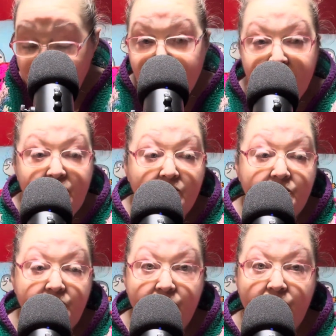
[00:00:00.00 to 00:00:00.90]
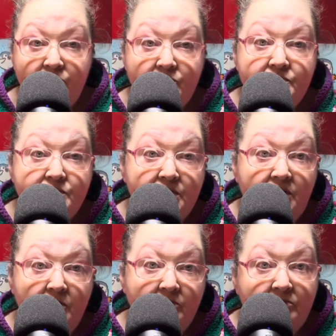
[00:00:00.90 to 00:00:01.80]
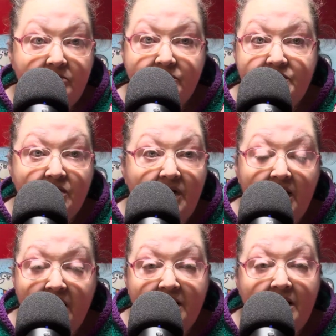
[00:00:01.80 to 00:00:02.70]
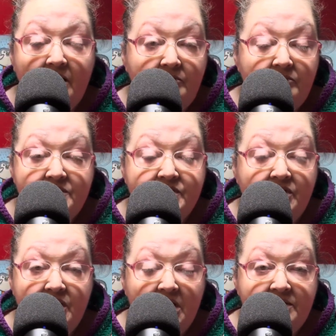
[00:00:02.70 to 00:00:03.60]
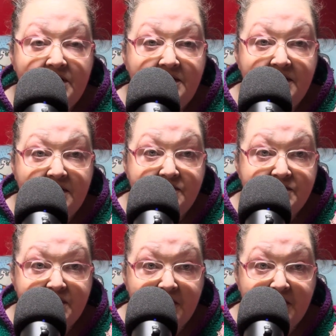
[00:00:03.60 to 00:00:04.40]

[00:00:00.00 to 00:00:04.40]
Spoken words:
you could use, sock yarn that is